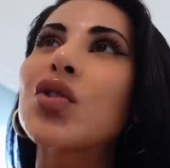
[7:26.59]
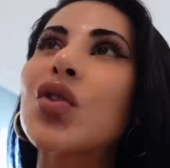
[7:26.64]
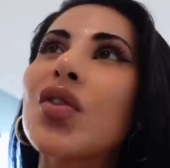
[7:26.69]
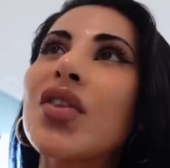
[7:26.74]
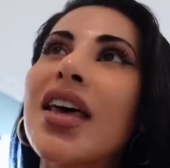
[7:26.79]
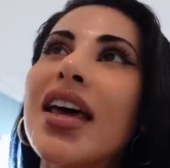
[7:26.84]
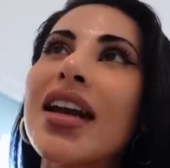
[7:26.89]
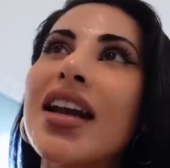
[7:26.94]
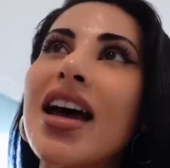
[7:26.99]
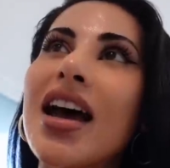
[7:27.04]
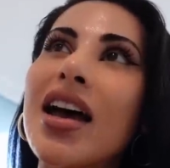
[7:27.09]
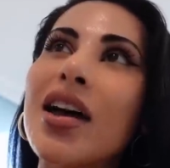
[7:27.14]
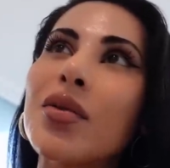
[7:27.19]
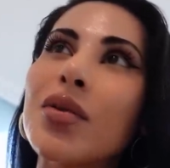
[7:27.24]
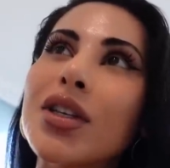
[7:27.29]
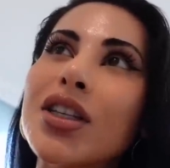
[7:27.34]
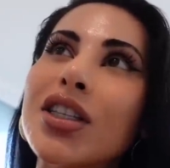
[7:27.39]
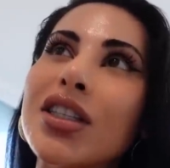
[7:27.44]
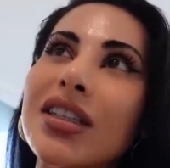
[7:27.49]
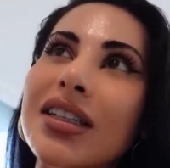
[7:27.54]
So then I
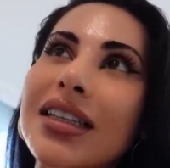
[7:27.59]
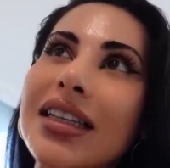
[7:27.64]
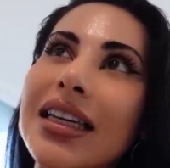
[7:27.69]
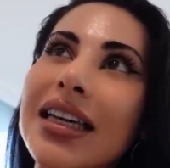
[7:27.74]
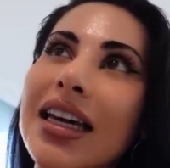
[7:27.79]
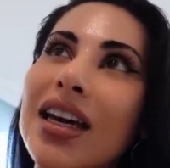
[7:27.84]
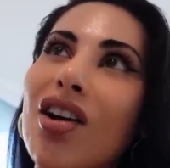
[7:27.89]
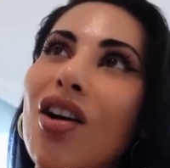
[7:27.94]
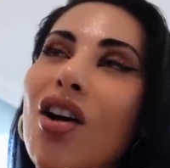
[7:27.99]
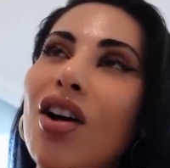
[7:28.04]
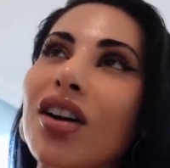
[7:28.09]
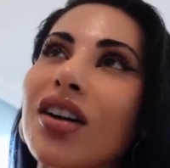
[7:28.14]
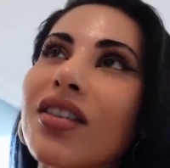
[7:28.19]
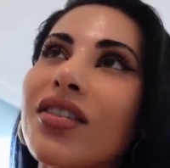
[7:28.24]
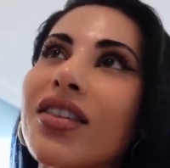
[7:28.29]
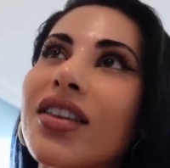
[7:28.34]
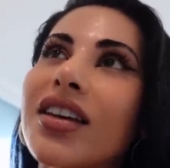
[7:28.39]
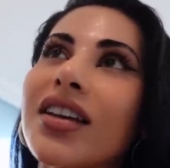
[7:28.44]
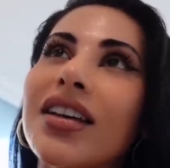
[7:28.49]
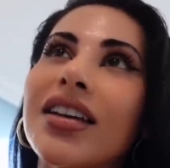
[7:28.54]
was looking at all
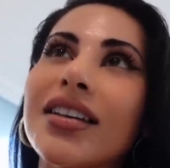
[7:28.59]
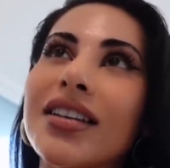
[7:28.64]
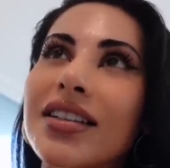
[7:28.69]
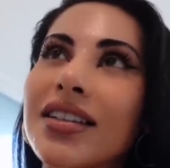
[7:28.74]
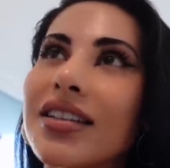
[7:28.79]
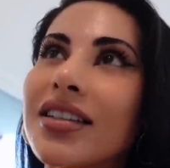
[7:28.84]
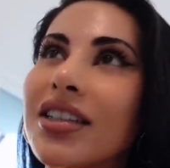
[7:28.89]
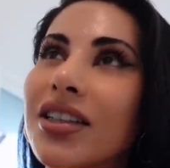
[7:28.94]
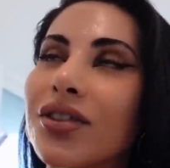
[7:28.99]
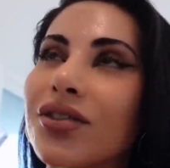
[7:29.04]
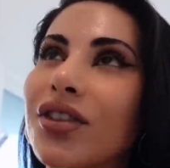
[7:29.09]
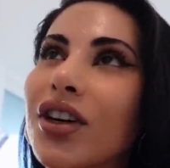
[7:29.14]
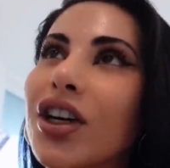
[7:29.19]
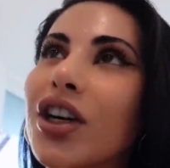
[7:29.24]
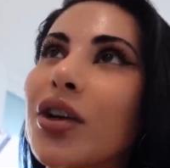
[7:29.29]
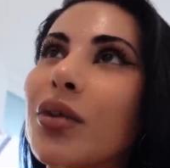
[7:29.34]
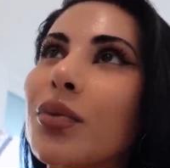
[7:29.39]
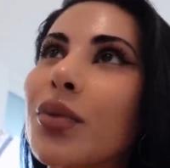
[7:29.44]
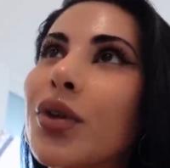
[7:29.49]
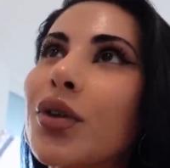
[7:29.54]
of the different
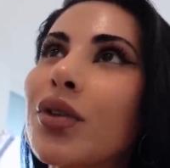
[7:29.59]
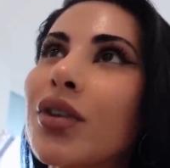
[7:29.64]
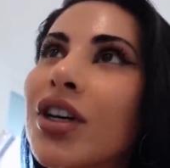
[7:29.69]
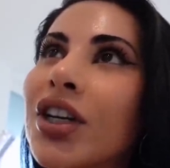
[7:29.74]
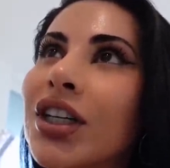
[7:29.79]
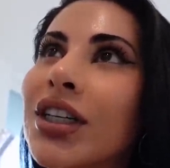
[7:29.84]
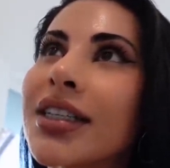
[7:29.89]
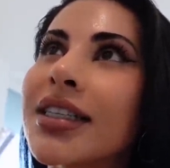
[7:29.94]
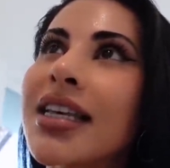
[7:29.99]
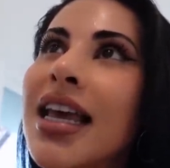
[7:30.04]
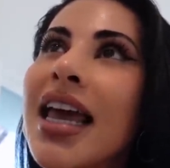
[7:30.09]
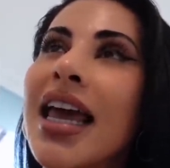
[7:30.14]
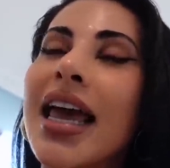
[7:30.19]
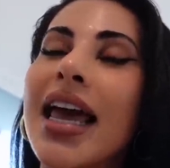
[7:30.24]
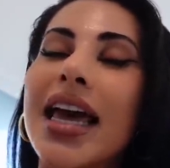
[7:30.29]
computers,